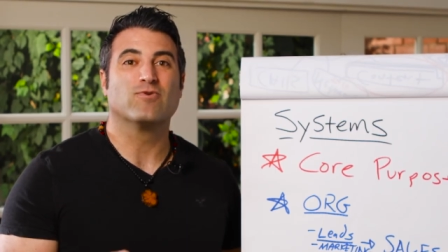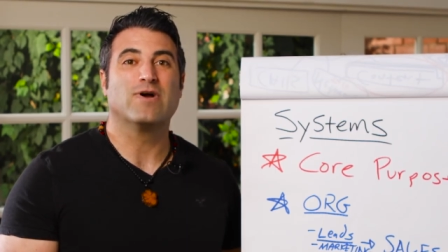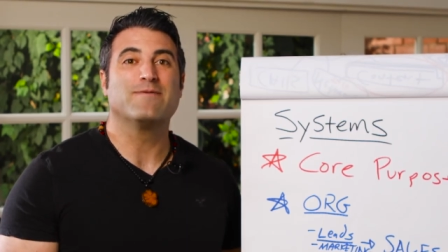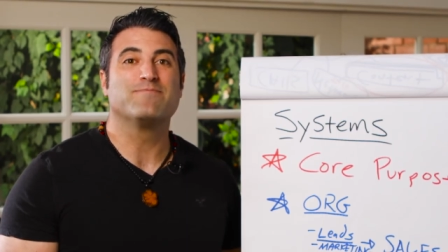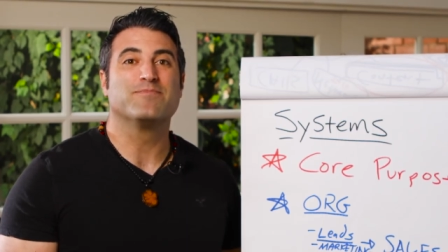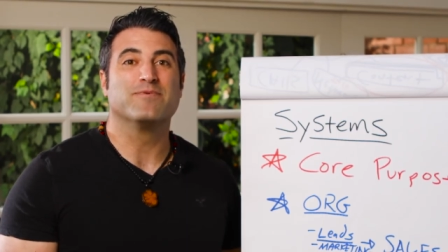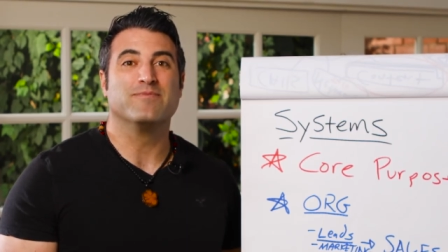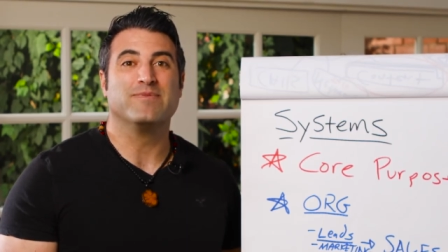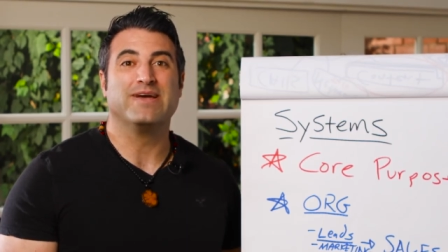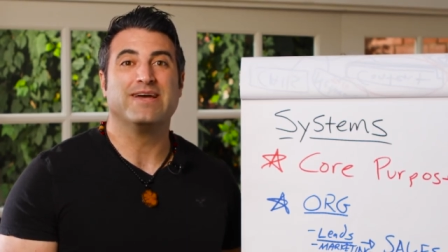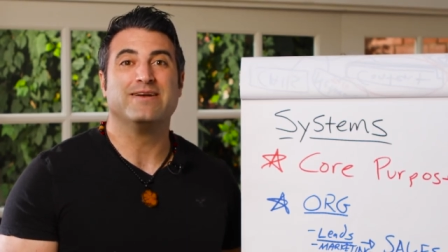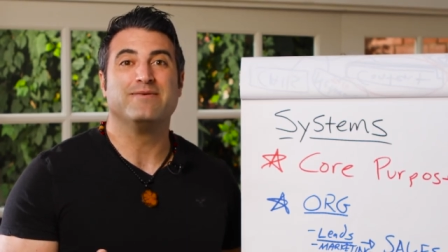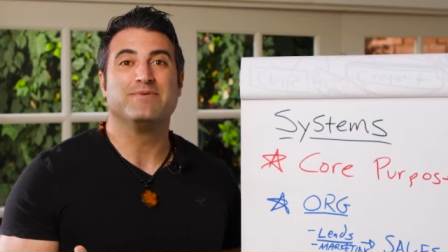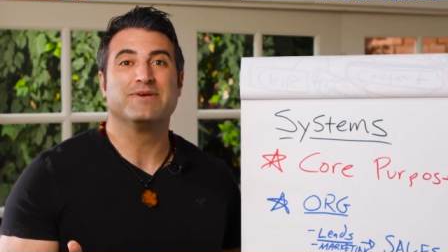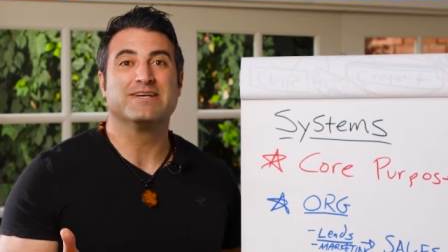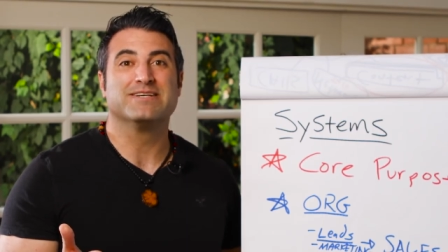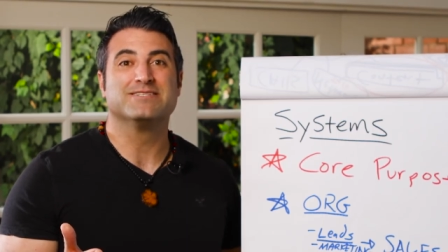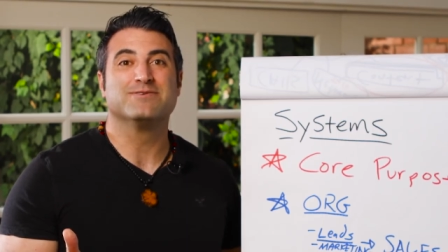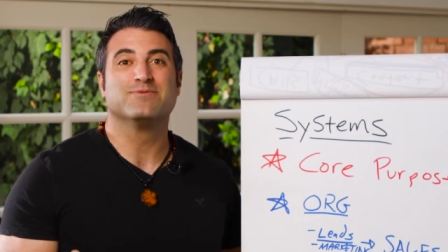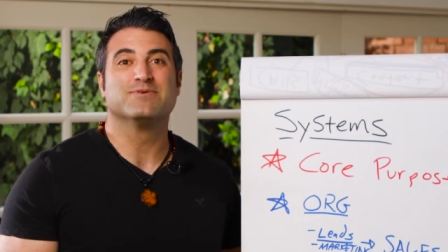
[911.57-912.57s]
reprimanded
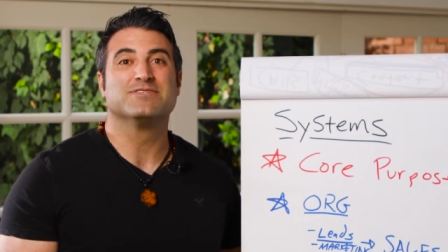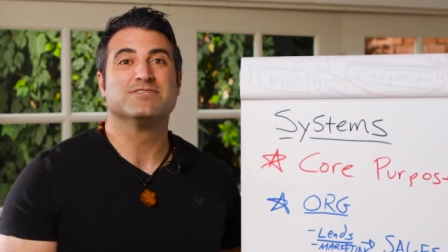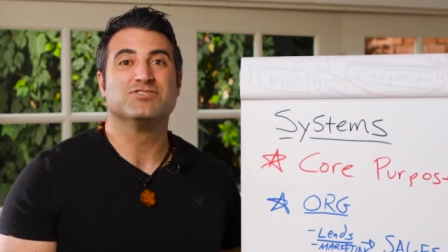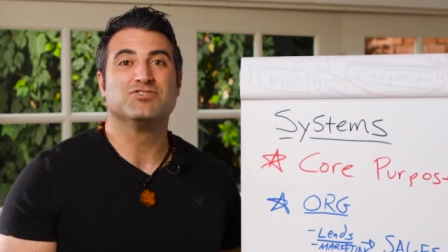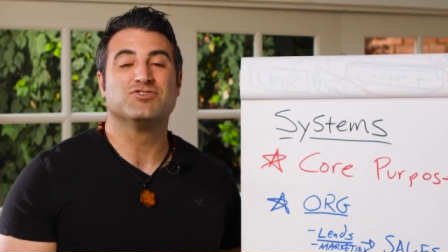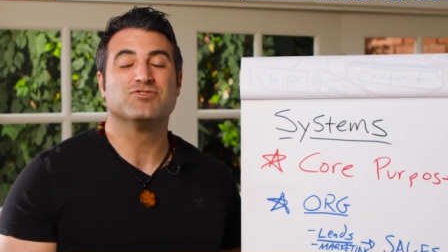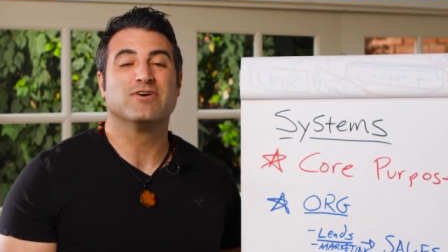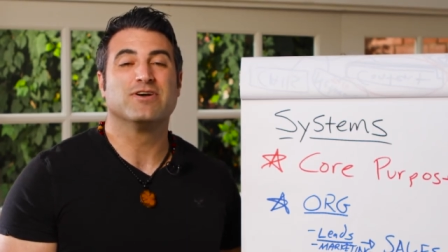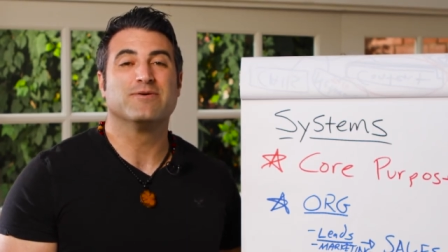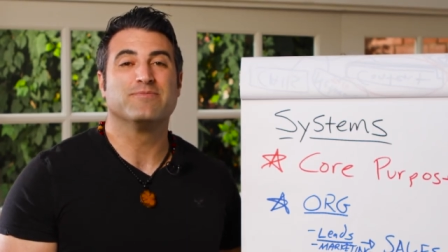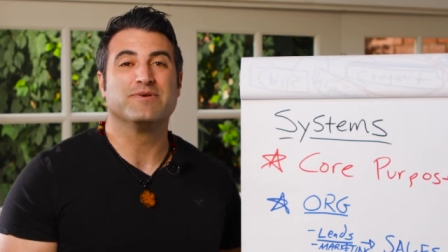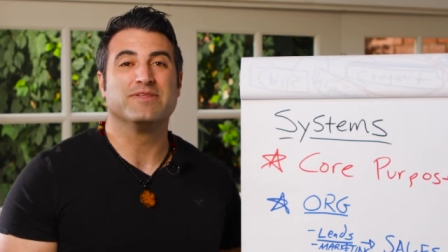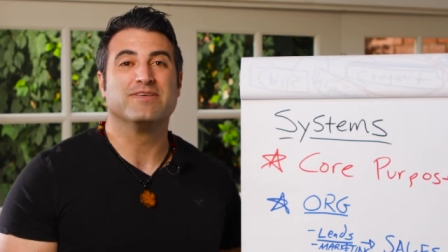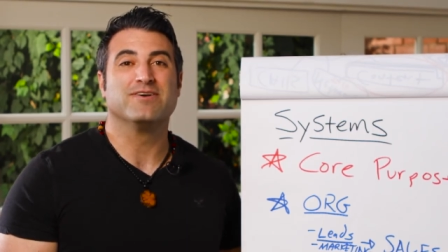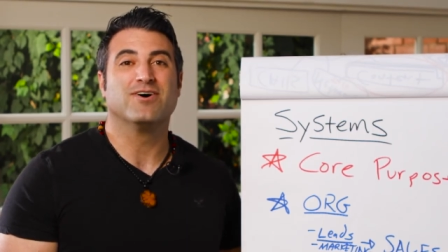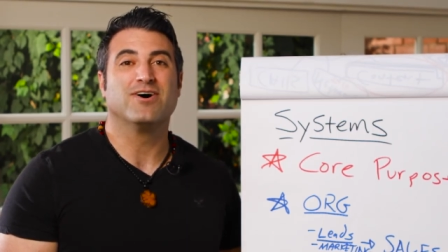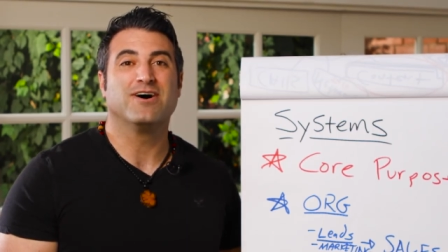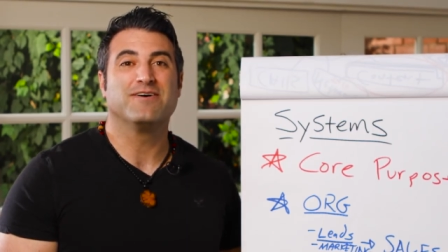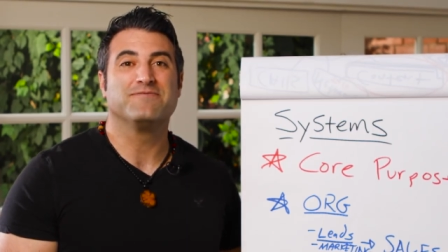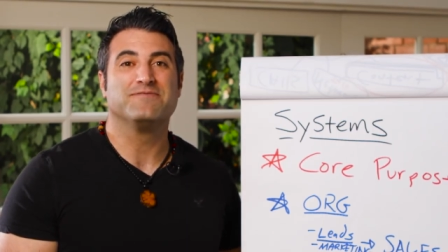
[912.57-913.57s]
because he wasn't showing up in
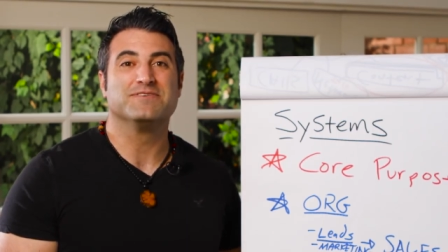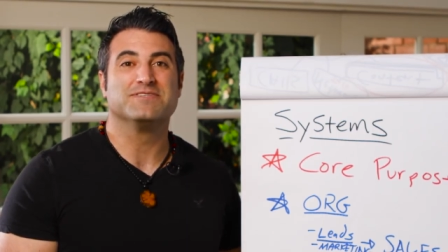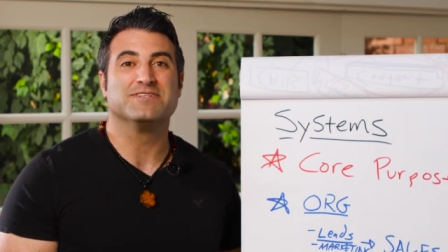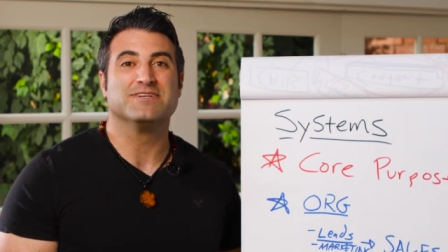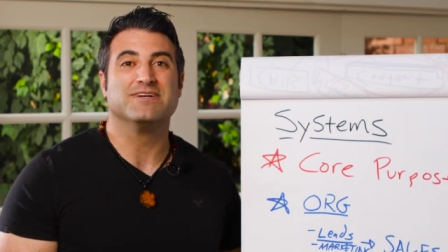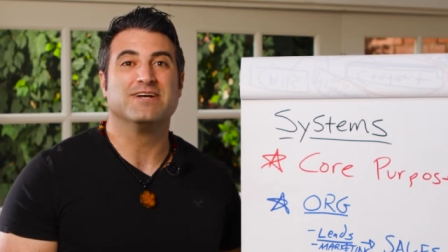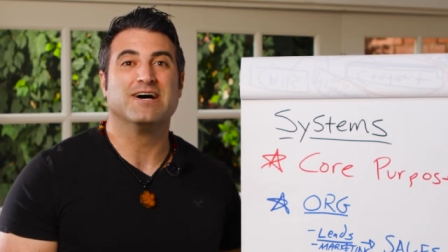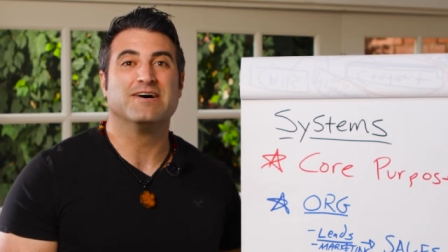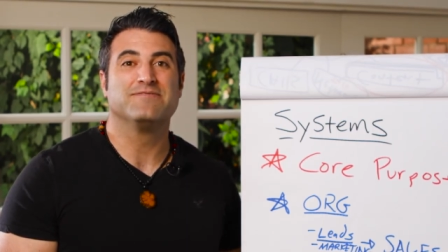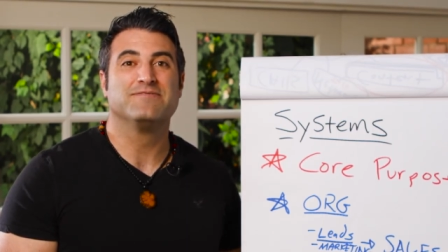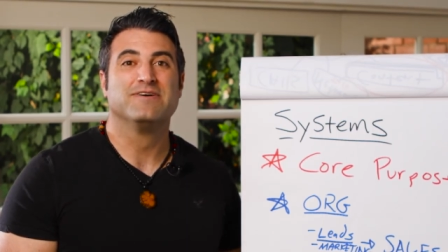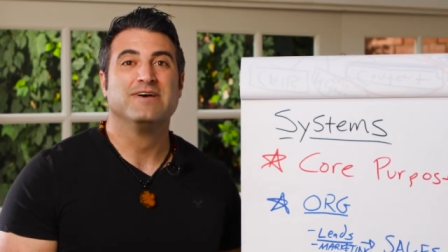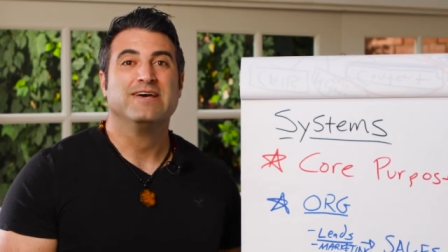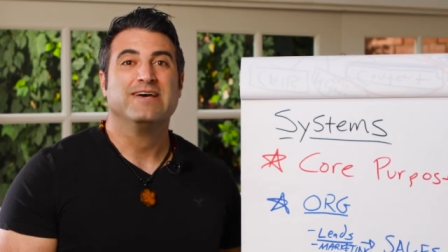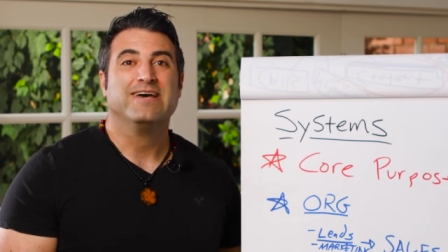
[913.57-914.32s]
the office enough.